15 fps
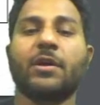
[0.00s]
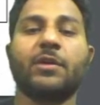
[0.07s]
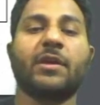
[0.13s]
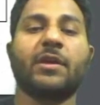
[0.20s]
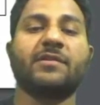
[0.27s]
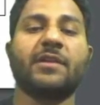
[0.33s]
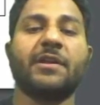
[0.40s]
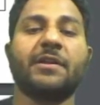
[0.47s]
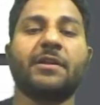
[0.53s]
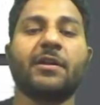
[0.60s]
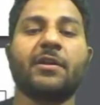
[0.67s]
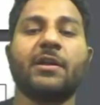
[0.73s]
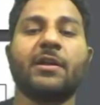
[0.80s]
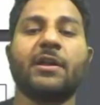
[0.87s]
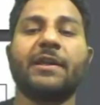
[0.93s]
can say
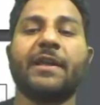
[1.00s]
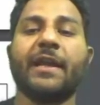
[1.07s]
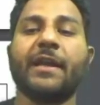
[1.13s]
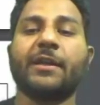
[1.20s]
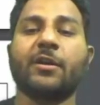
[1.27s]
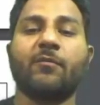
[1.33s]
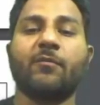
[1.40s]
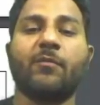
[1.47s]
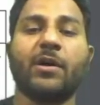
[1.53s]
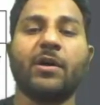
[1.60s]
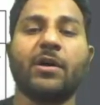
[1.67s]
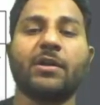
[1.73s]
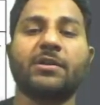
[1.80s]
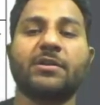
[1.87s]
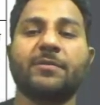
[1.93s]
internal, date of birth.